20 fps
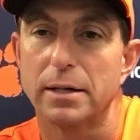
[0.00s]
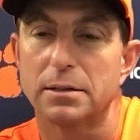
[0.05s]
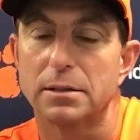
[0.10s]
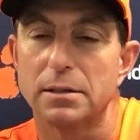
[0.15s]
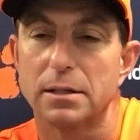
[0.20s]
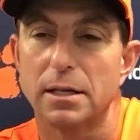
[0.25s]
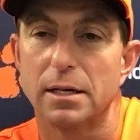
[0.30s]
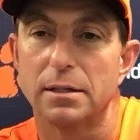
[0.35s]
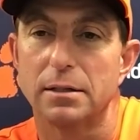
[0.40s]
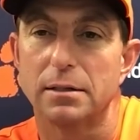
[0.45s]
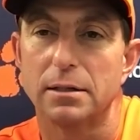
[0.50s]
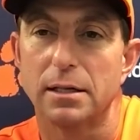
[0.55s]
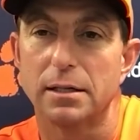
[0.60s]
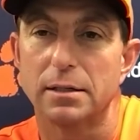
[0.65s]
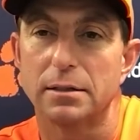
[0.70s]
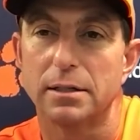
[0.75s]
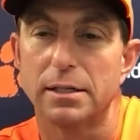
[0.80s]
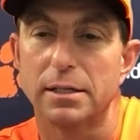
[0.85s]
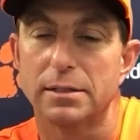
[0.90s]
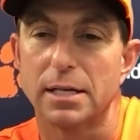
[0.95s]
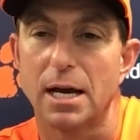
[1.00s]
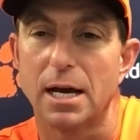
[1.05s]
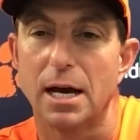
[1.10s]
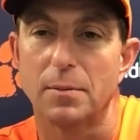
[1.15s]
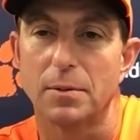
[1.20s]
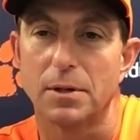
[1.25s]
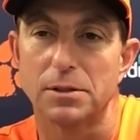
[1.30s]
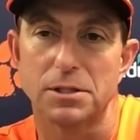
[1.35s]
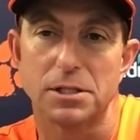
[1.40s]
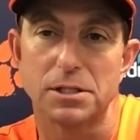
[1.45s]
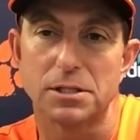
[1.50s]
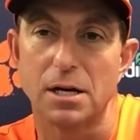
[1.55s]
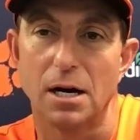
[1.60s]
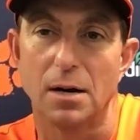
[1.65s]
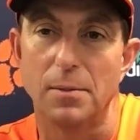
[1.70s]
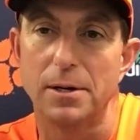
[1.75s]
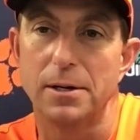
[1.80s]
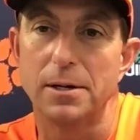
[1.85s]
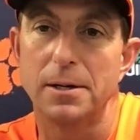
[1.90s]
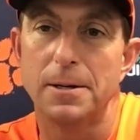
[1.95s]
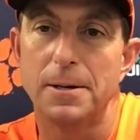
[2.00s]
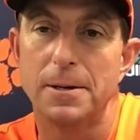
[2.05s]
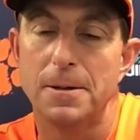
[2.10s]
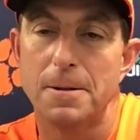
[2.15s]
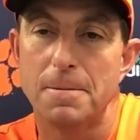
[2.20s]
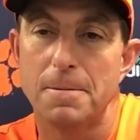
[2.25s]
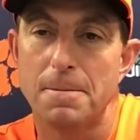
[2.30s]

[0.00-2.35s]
back to that time, because it's coming.